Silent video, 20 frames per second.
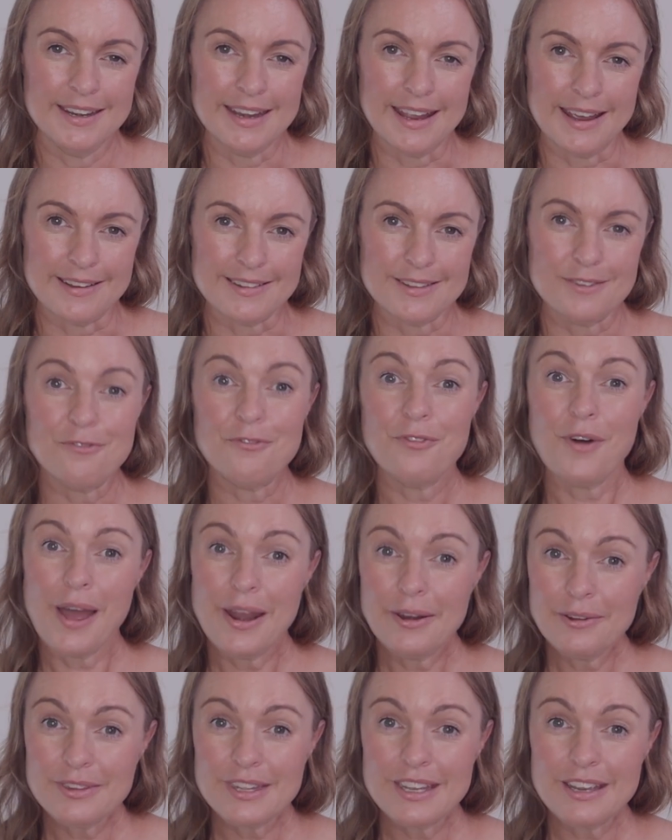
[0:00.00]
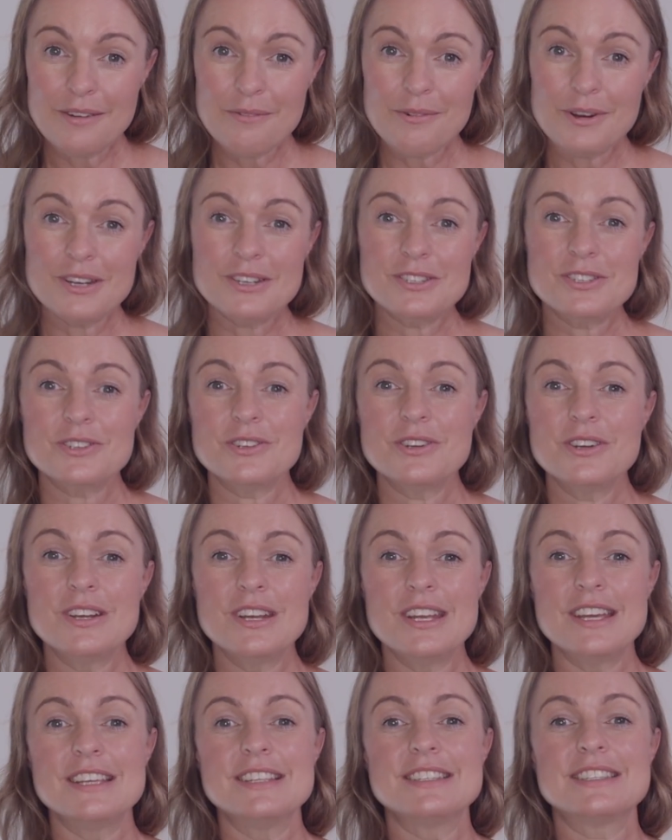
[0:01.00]
Now, the final thing I want to do
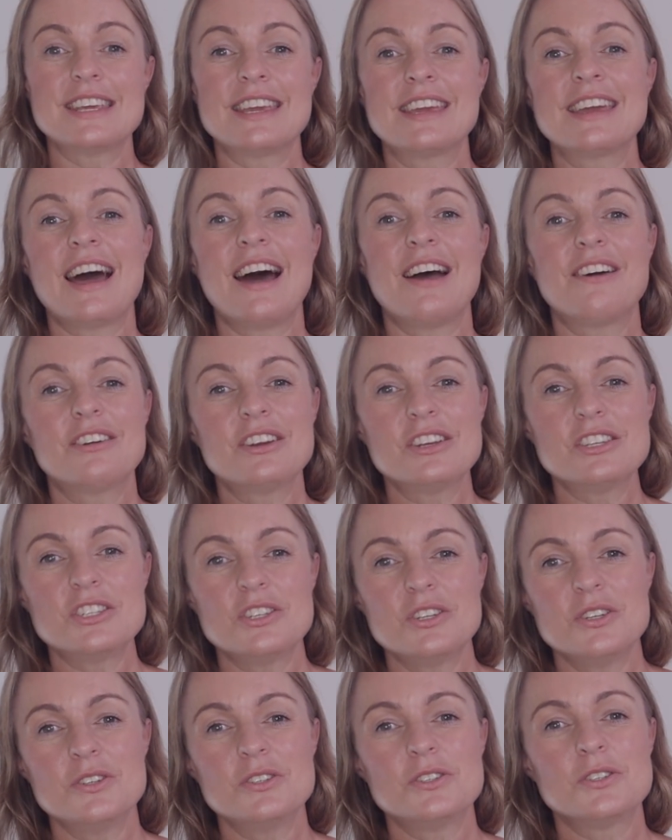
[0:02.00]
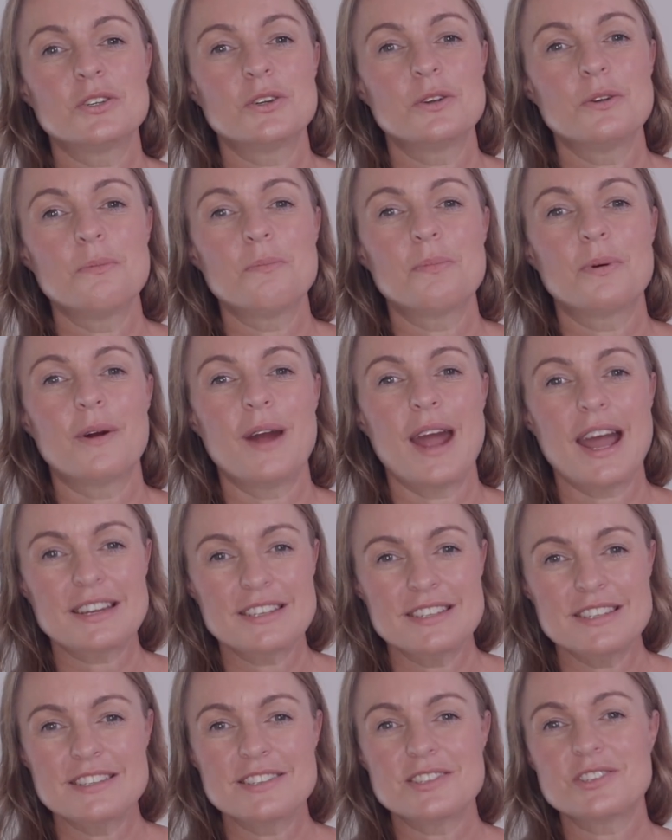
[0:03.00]
is encourage you to
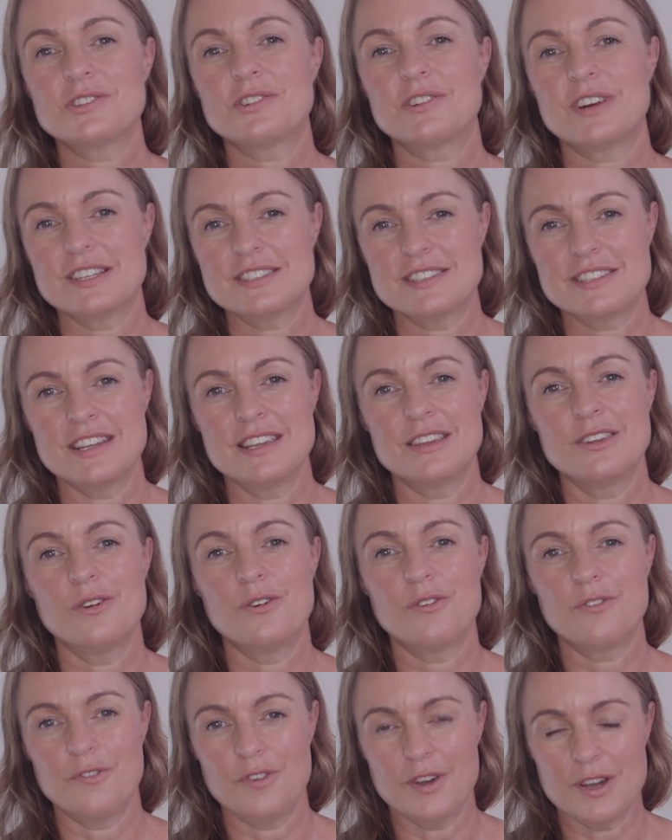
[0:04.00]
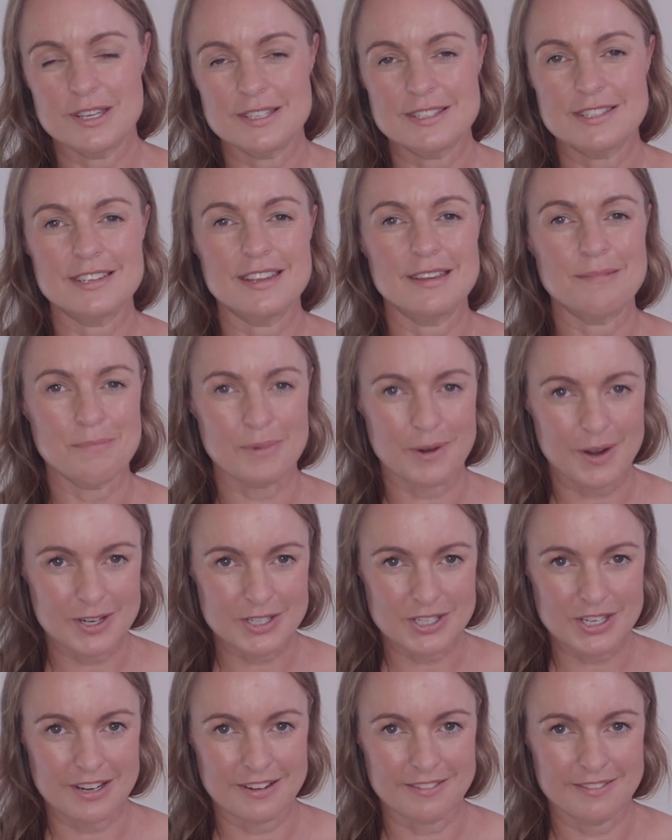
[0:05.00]
practice trusting your first
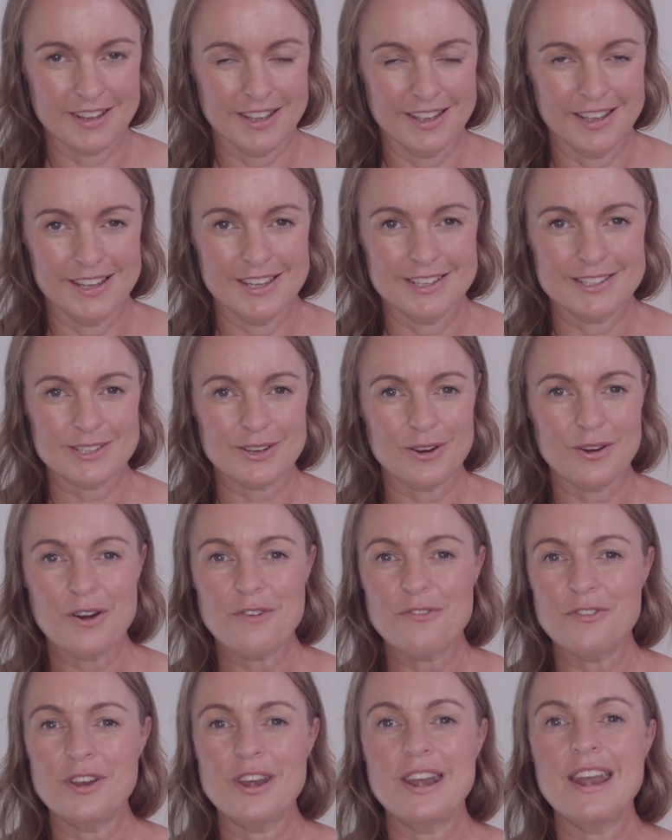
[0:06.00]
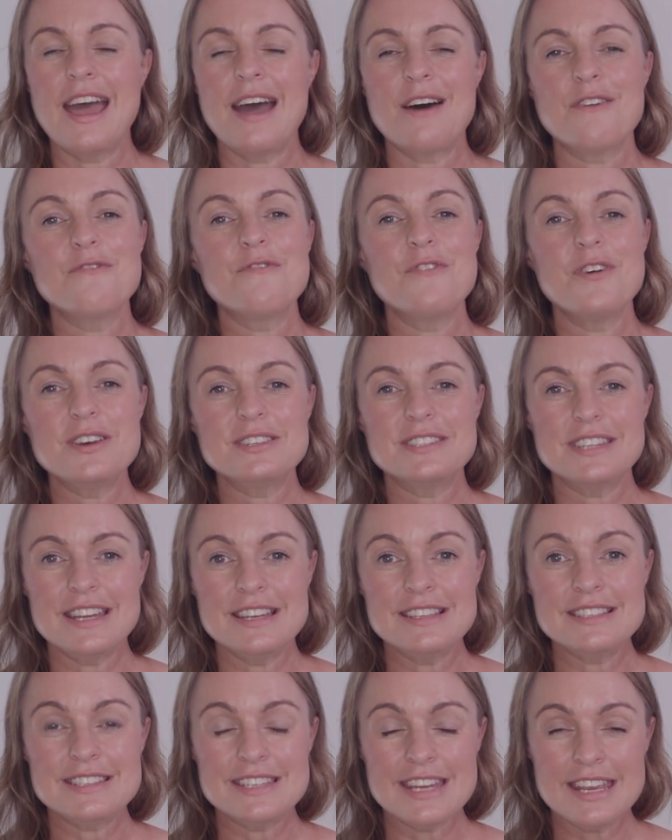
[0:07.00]
impression. So often our first
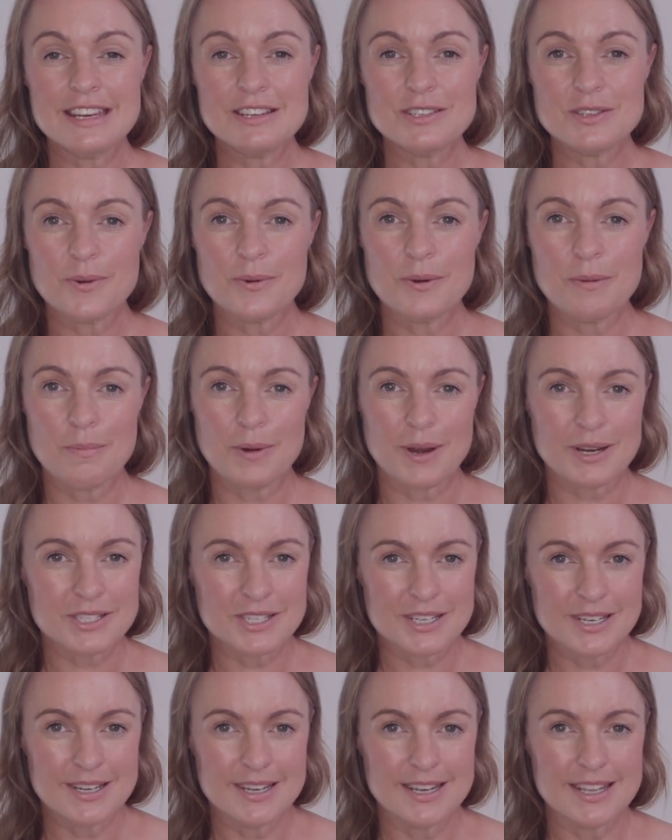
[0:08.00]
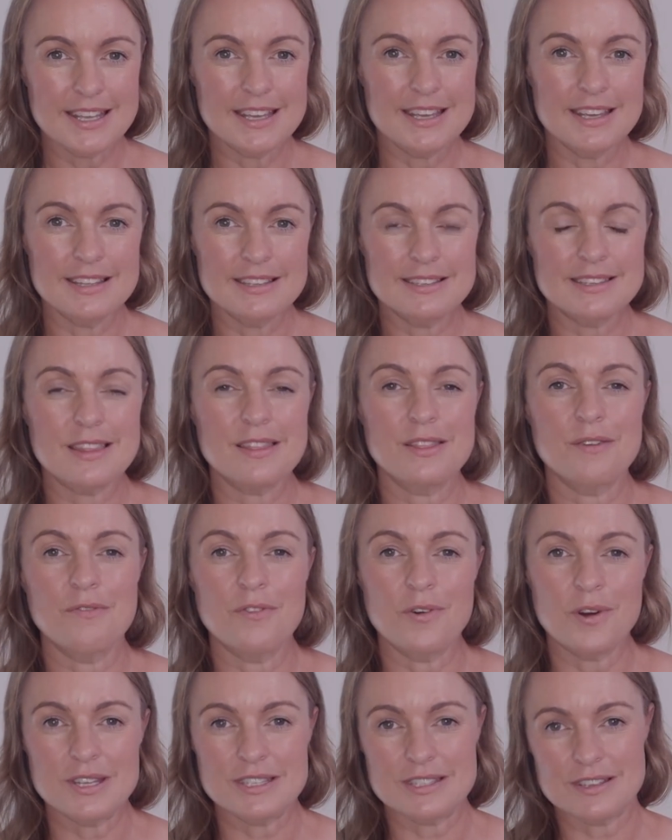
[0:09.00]
instinct or impression is the
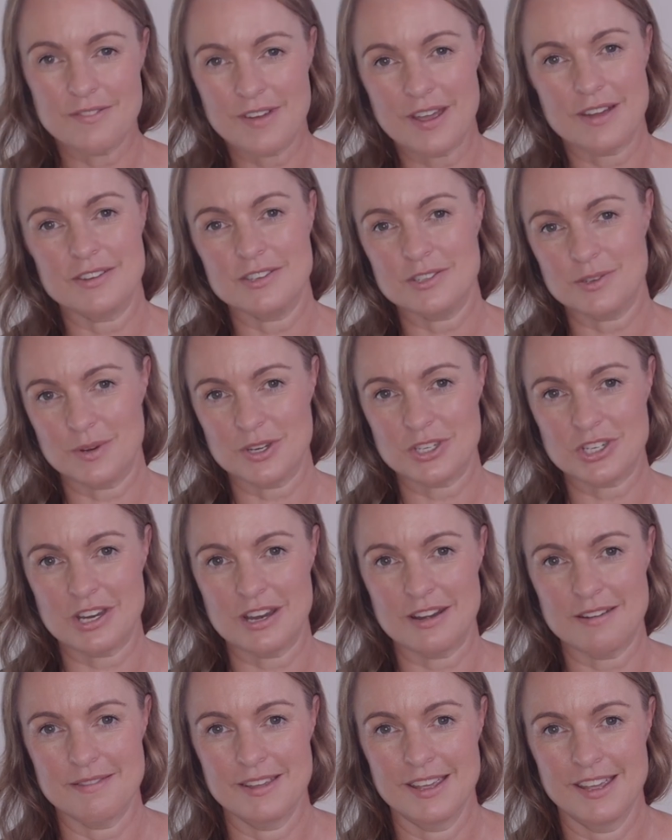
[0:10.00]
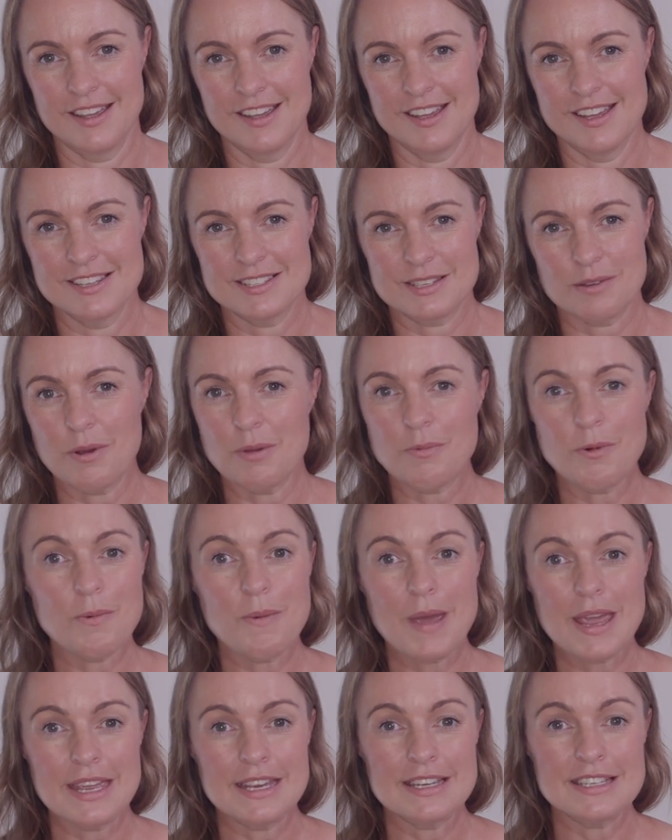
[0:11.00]
voice of our intuition. So when
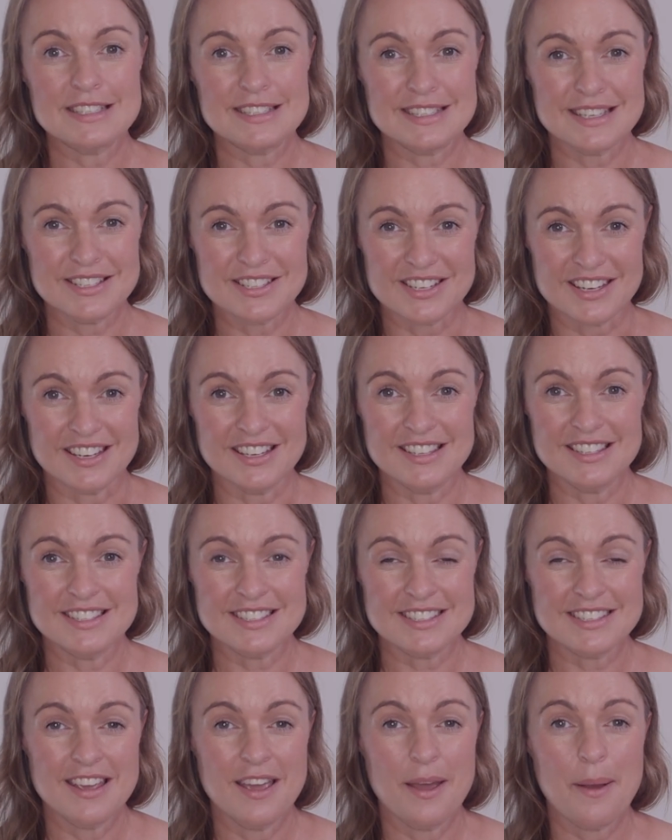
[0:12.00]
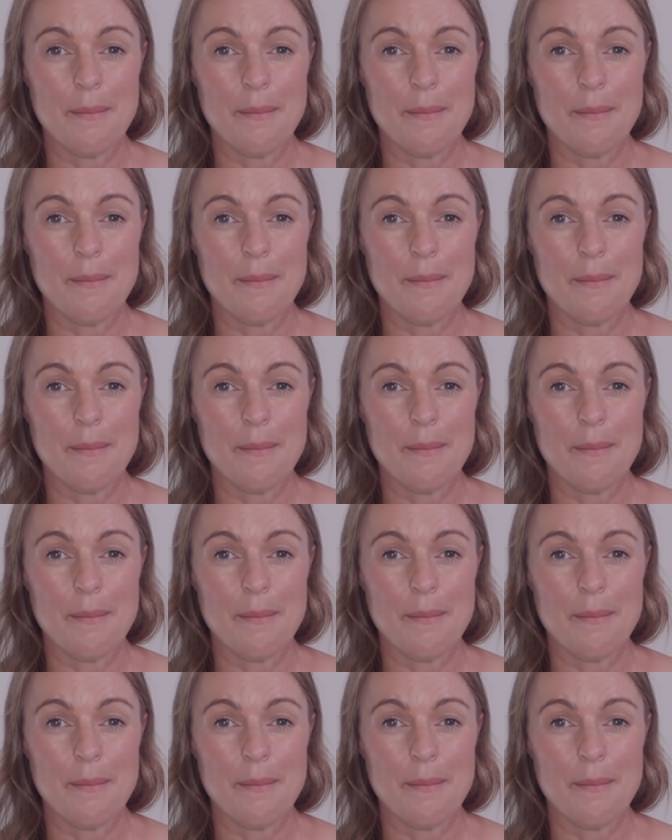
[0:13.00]
we're making decisions,